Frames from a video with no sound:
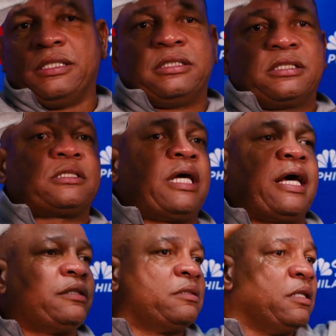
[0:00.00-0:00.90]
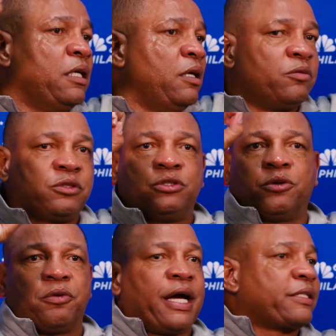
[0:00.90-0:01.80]
He just sat and was
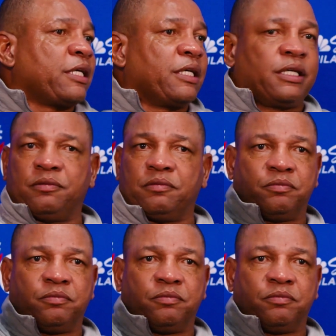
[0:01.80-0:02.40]
directing,